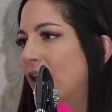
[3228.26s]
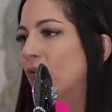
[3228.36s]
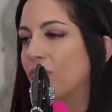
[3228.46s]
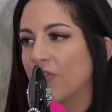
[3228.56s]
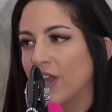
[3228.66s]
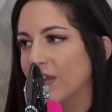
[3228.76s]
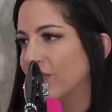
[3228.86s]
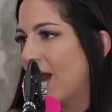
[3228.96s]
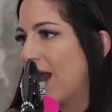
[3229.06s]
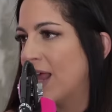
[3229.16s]
I don't think
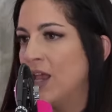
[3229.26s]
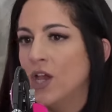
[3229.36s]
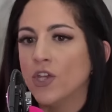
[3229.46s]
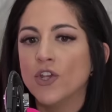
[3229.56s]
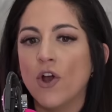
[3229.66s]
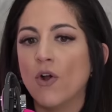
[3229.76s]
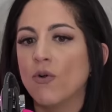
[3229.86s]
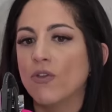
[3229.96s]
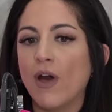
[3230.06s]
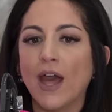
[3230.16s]

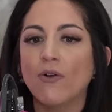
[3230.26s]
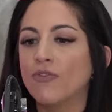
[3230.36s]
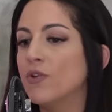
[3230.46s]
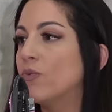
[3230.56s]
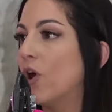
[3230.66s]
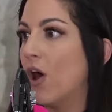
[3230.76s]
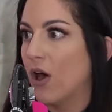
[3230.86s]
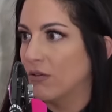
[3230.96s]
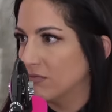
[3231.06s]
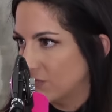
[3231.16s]
we're
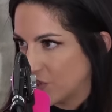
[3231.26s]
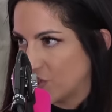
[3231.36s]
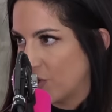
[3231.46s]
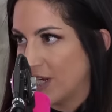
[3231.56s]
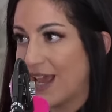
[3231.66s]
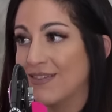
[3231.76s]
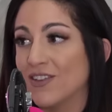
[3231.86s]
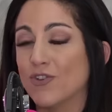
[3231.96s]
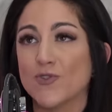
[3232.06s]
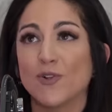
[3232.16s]
all destroyed. I
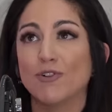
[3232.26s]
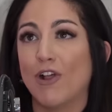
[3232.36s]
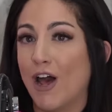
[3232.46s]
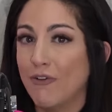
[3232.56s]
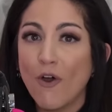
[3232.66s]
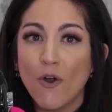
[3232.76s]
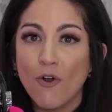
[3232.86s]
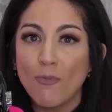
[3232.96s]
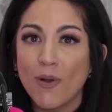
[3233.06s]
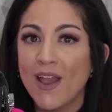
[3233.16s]
think there's a lot of
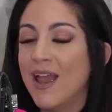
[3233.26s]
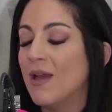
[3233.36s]
hope.